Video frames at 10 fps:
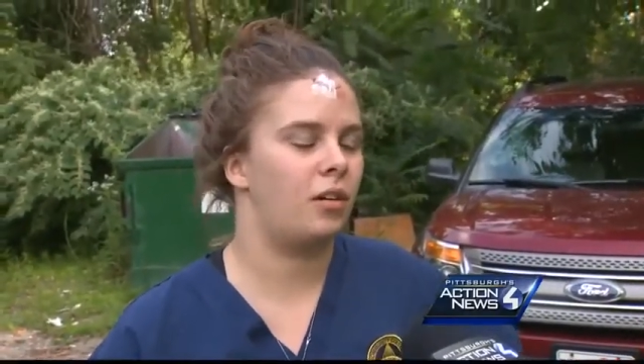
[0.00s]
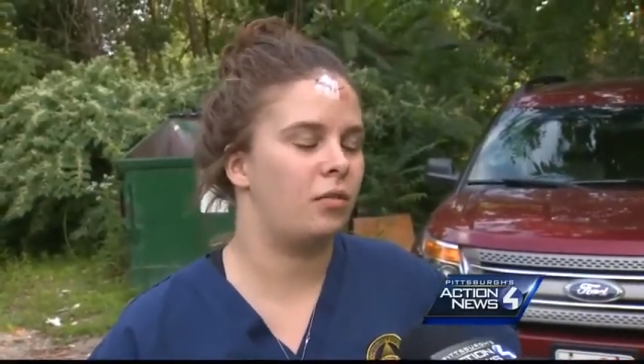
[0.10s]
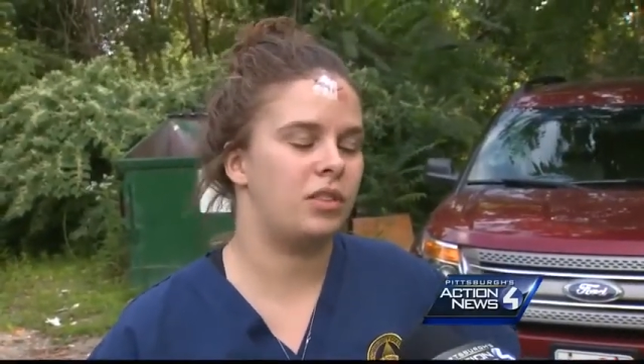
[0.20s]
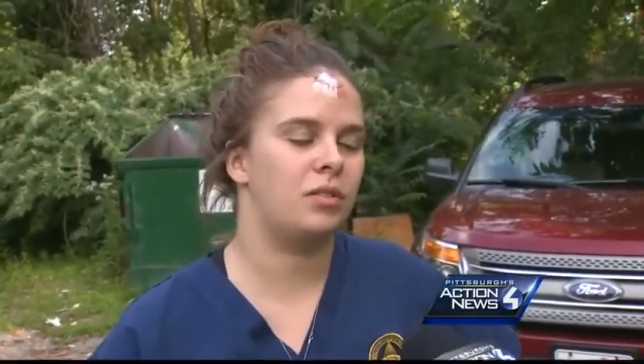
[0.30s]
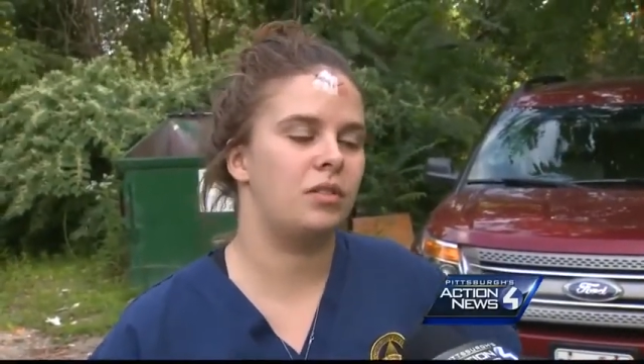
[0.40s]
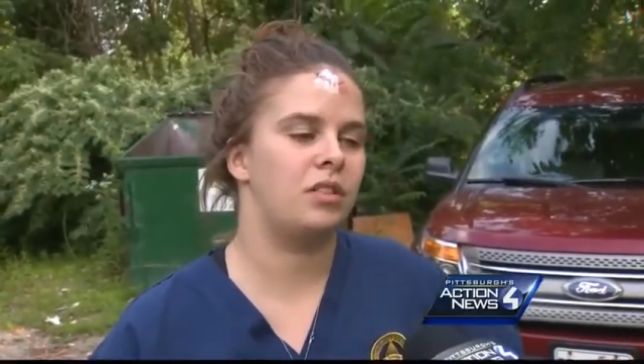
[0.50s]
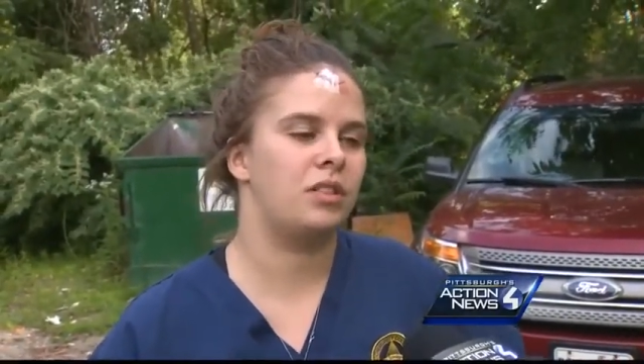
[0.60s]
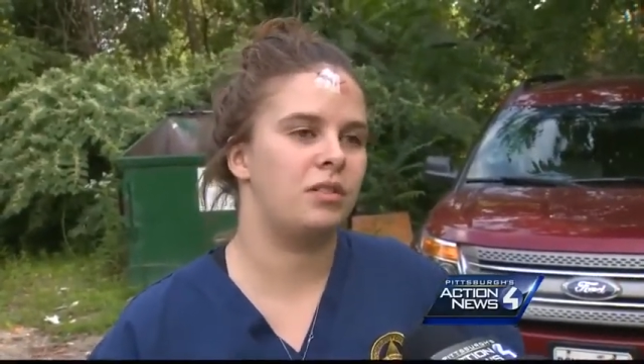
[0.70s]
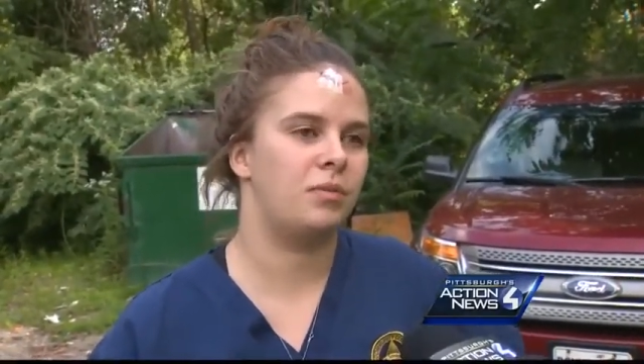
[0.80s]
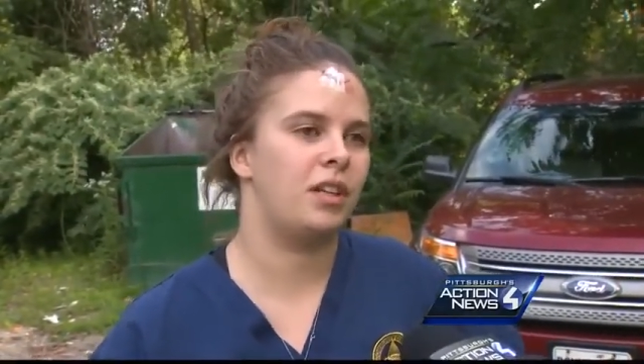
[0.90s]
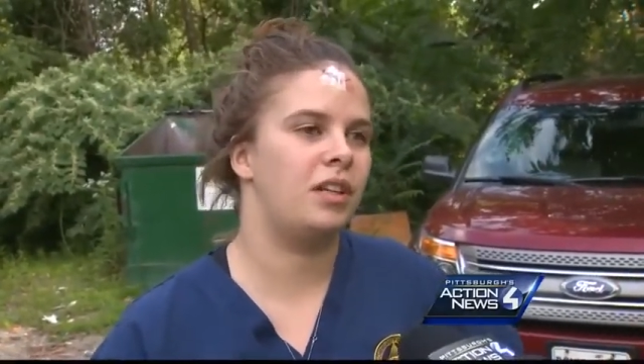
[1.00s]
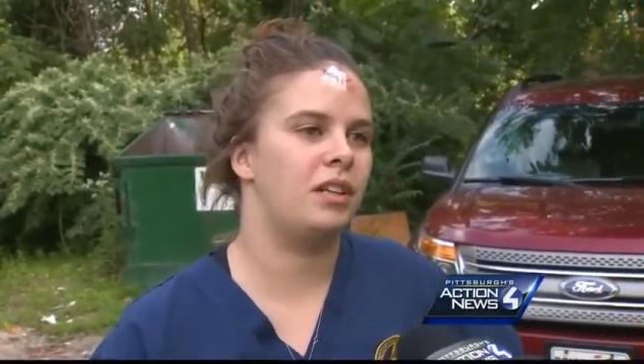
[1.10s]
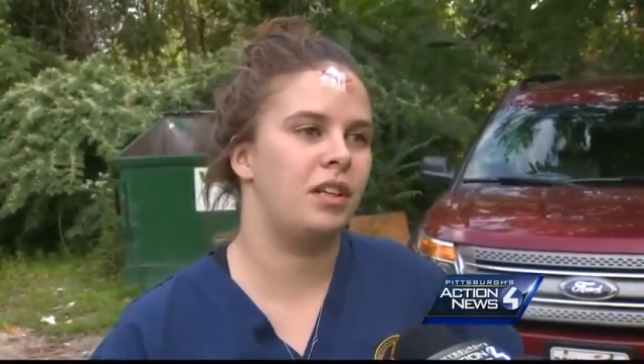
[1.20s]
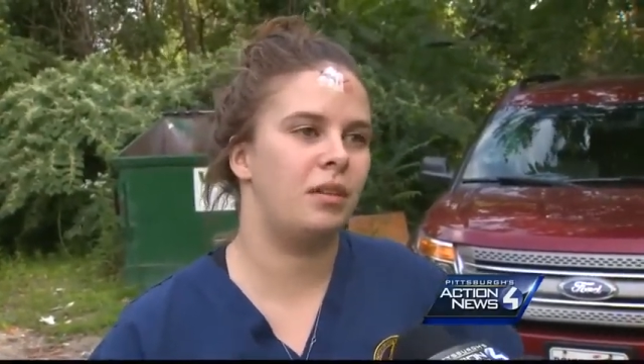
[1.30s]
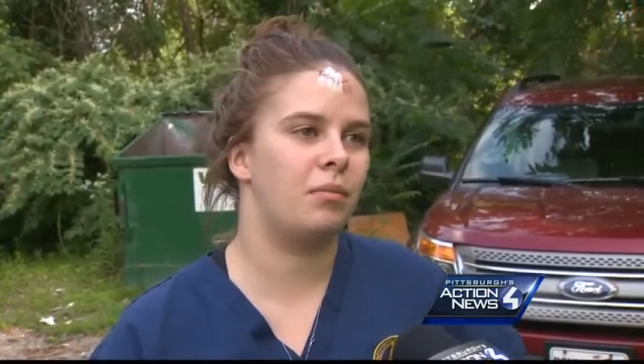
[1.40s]
I wish I would have just ran
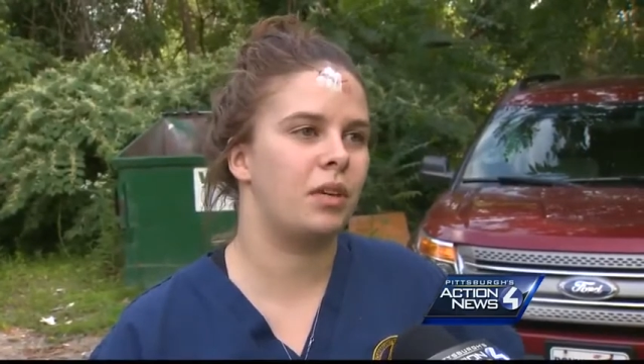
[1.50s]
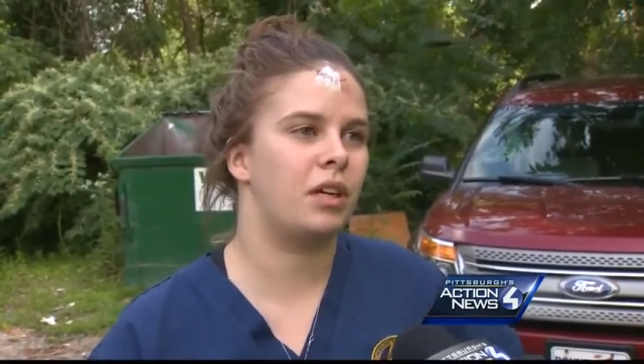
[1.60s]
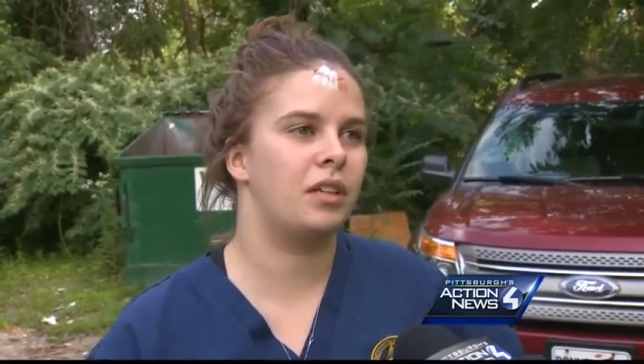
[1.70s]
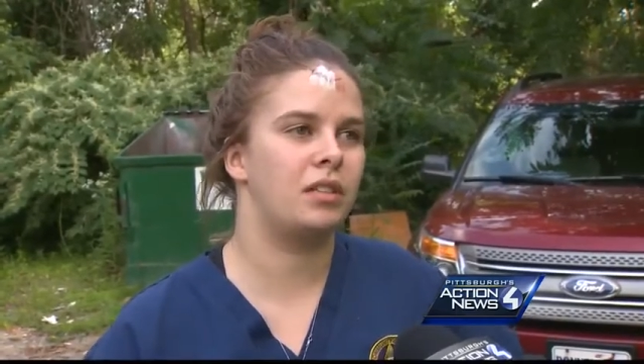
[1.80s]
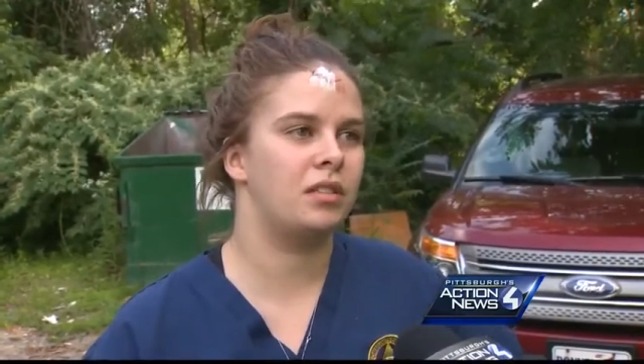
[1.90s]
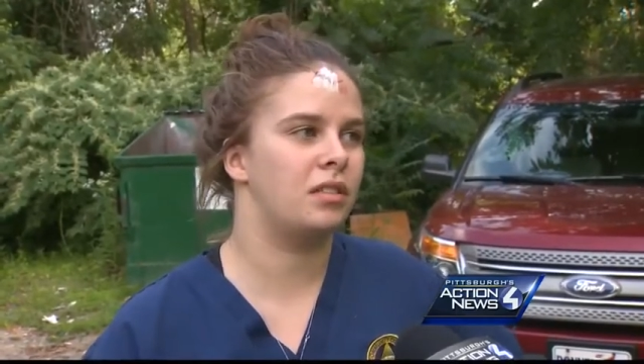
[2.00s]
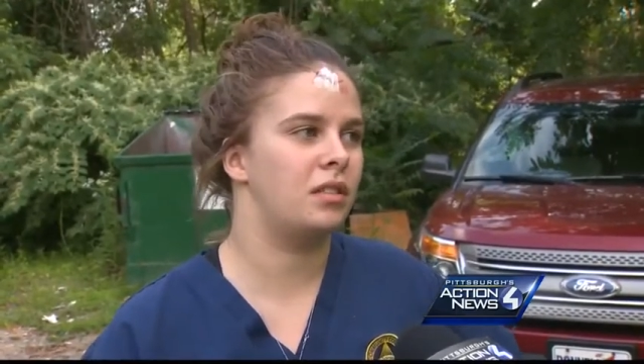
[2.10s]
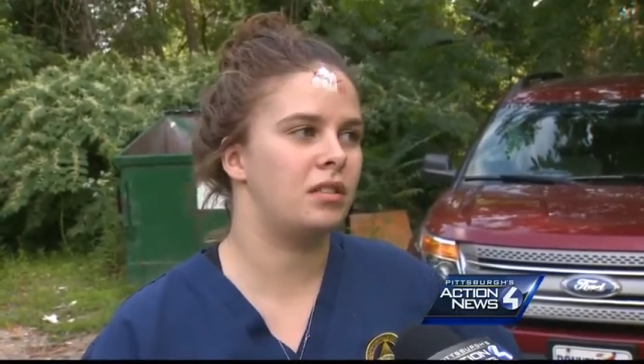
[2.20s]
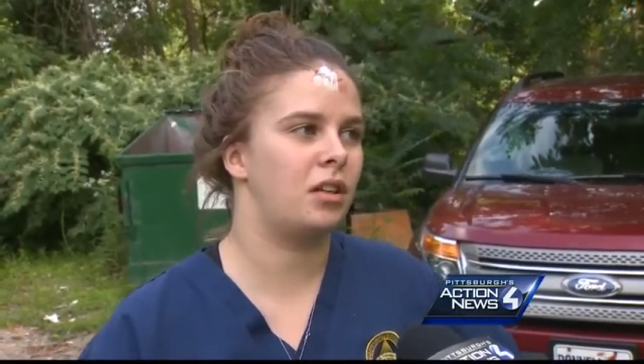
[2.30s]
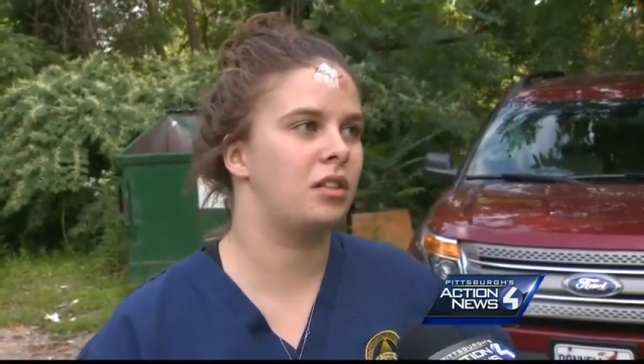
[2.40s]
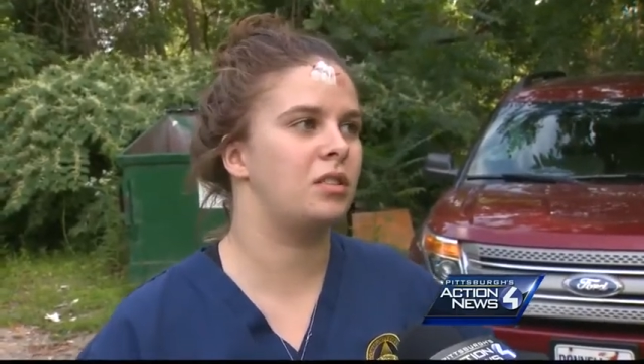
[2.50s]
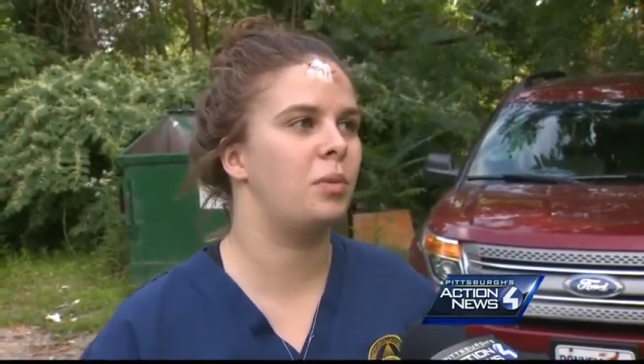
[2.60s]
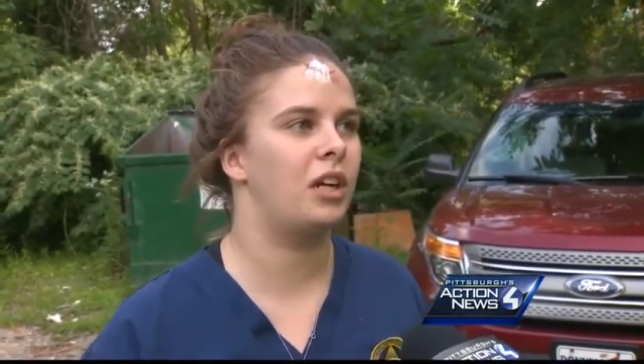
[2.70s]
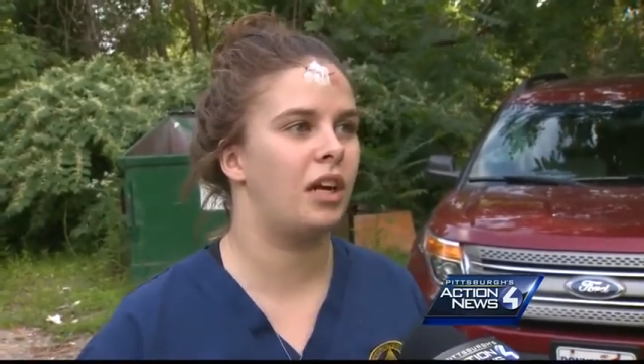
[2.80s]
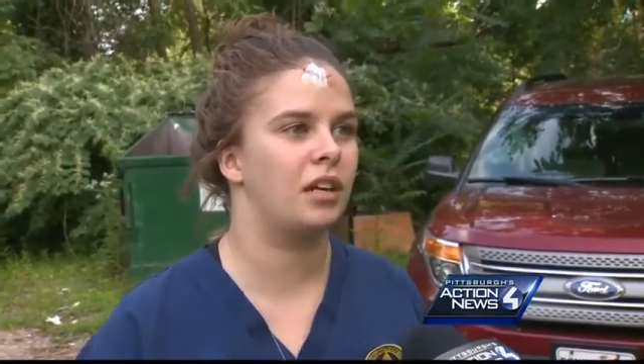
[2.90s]
into them because it started
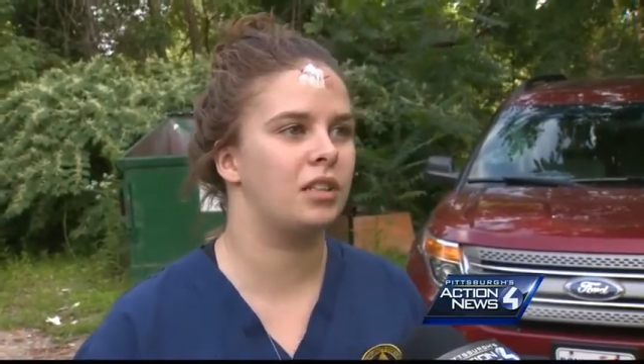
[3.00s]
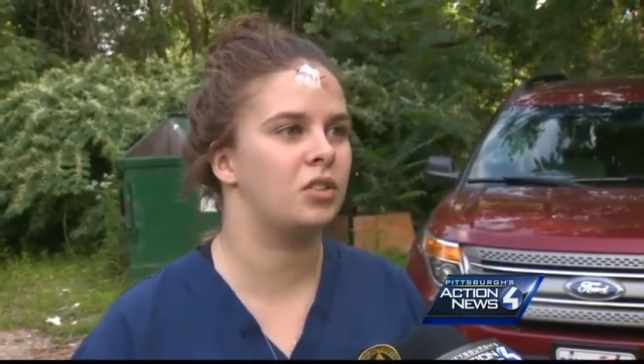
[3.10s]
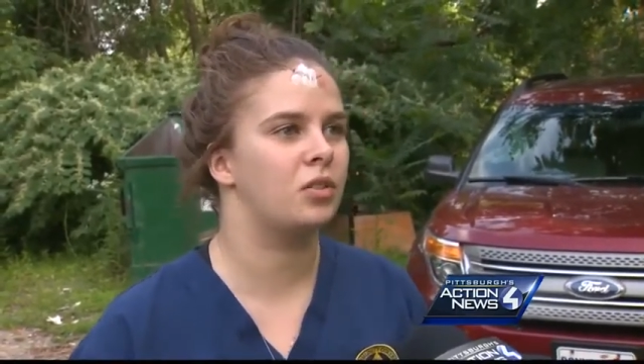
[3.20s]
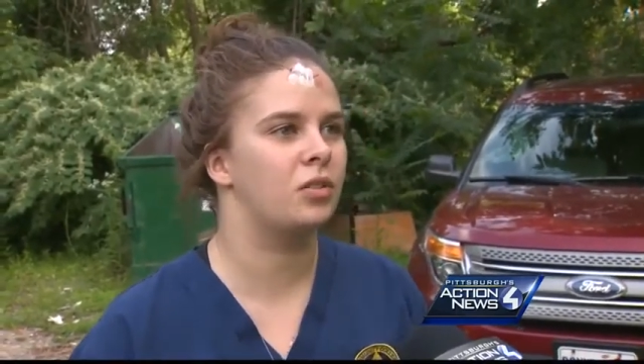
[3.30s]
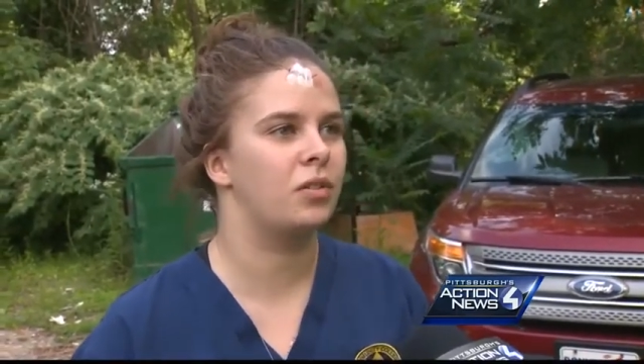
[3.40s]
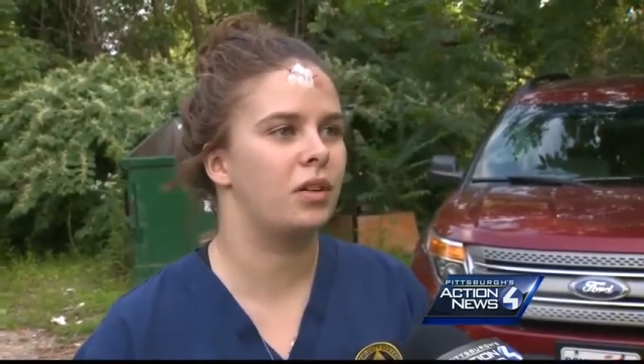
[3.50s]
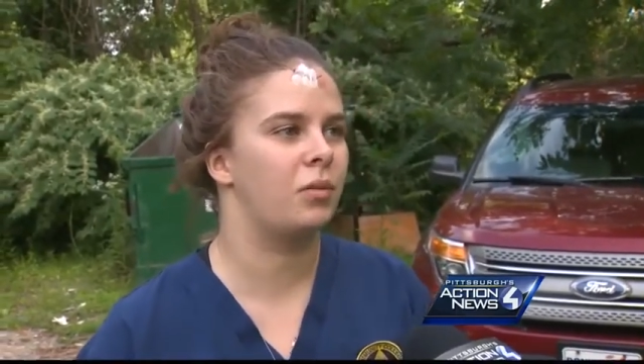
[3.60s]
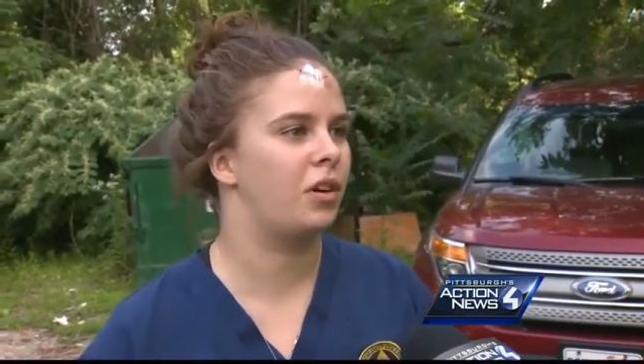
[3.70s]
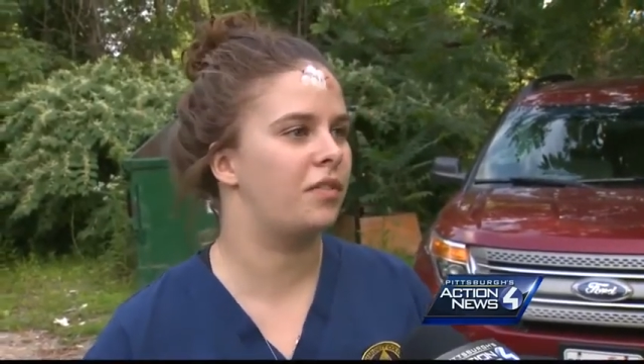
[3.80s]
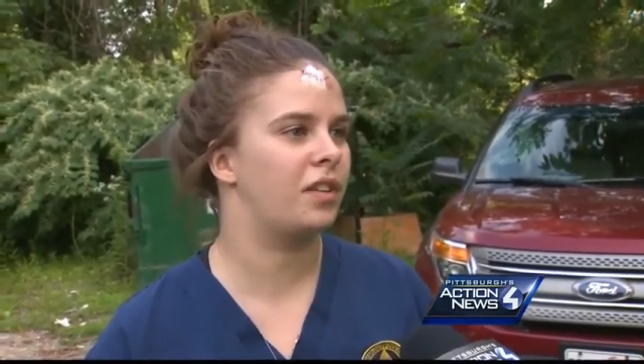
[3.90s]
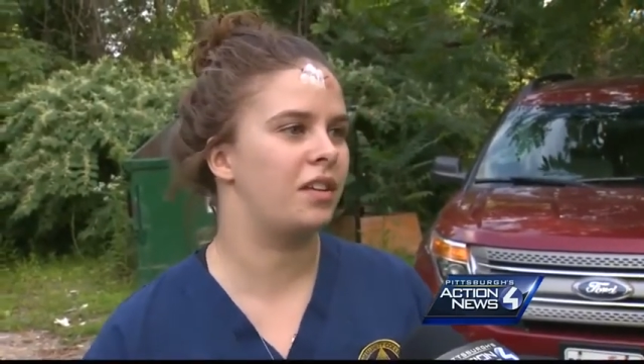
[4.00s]
spinning out of control and I went off the